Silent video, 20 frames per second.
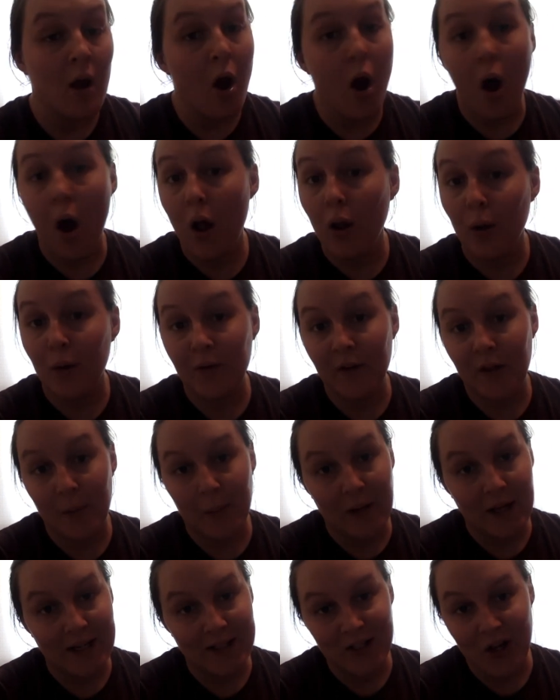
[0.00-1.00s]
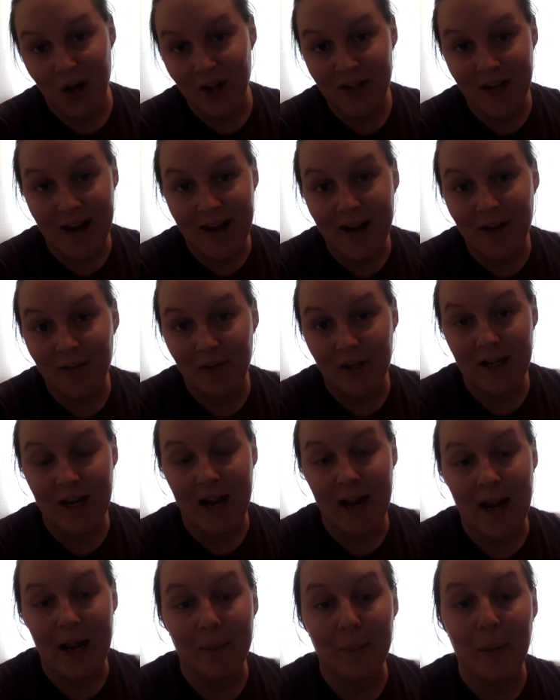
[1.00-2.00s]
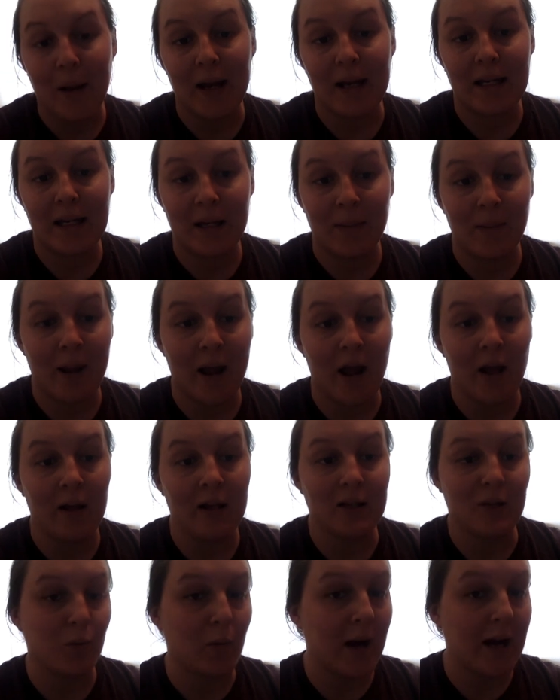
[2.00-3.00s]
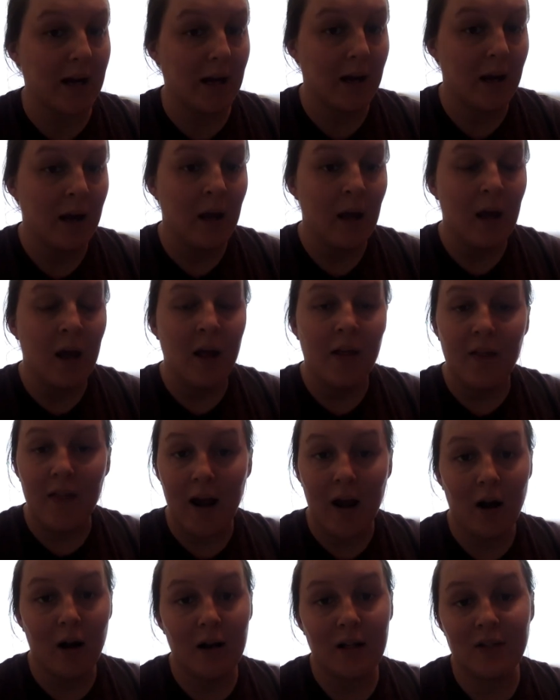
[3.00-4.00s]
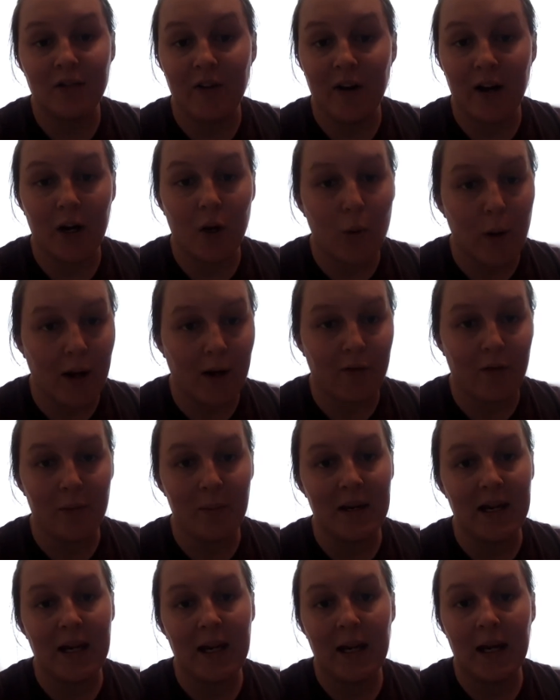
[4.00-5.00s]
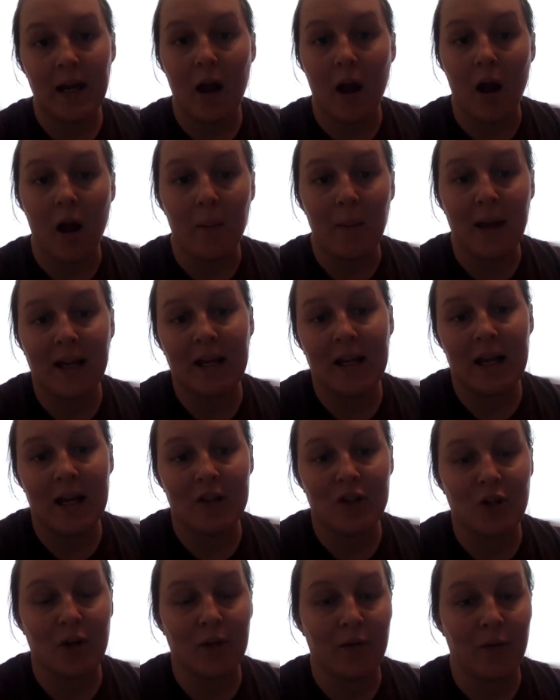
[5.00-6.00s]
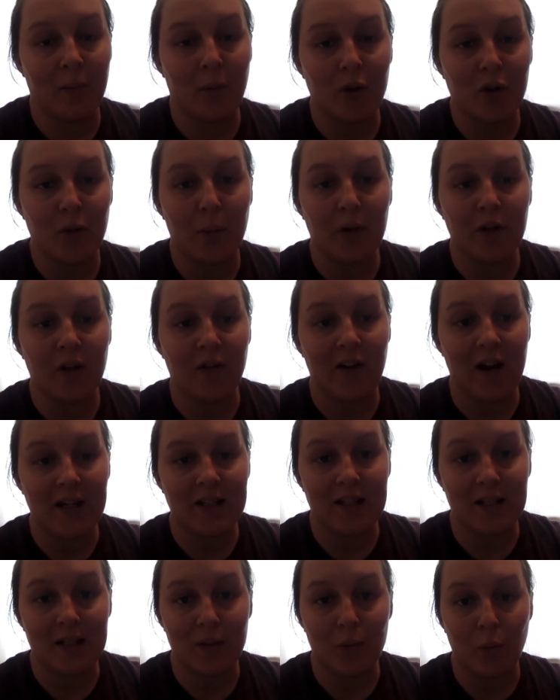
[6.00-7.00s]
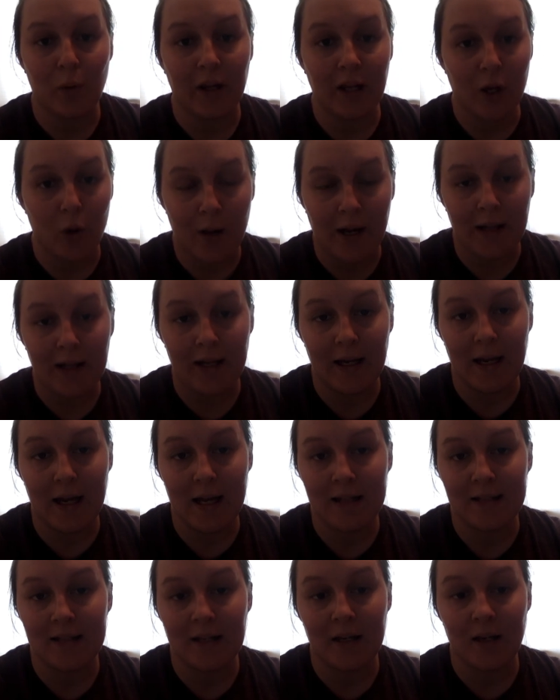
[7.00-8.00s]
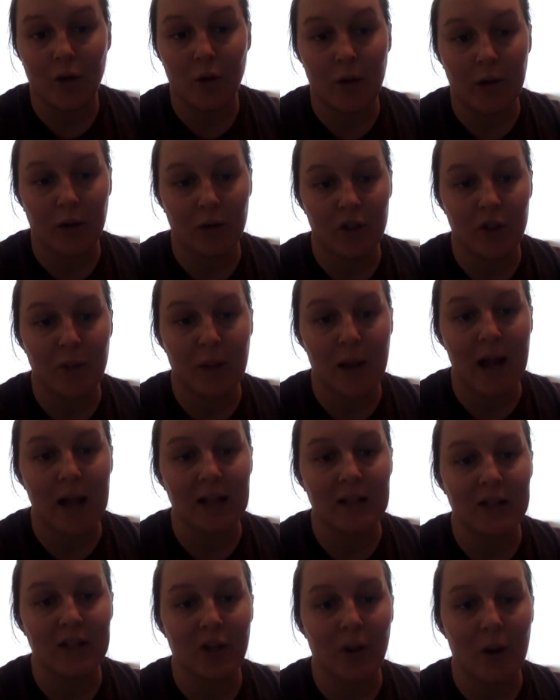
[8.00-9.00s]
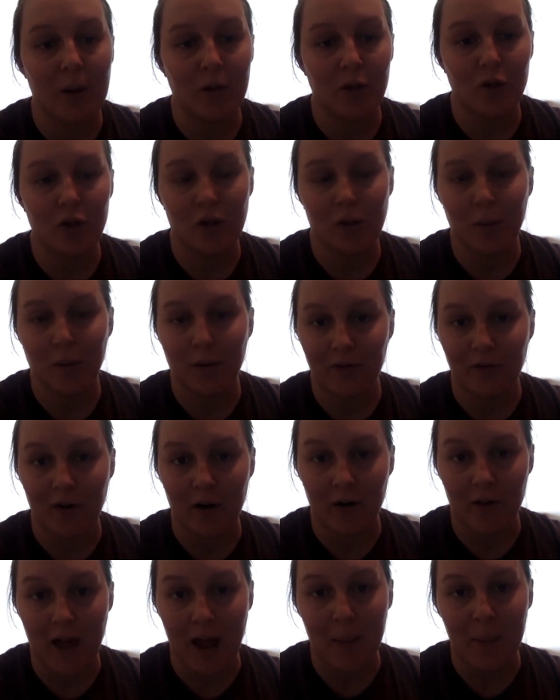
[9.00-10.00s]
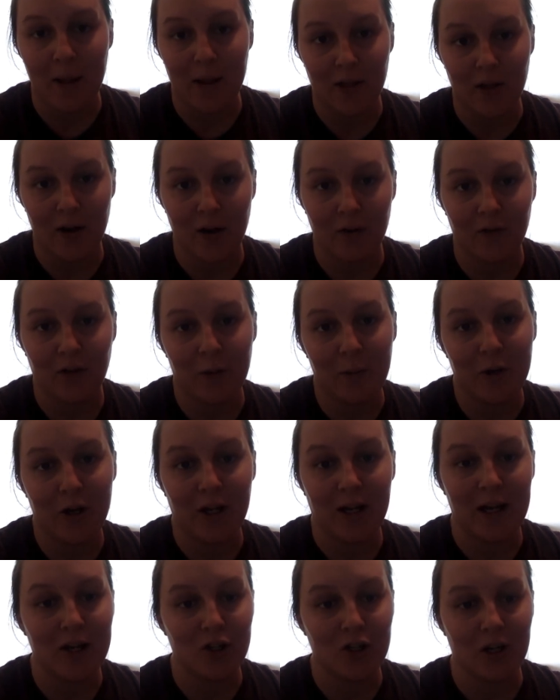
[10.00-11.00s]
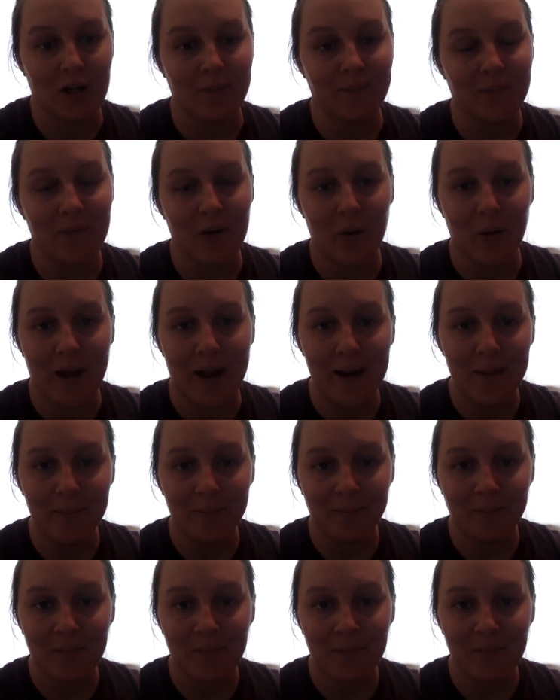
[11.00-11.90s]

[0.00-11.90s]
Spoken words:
all over the place all day, every day, but email is right there. It's very quick for me. I can answer it from multiple devices really quickly and send a quick response. So I usually prefer that method of communication. Okay?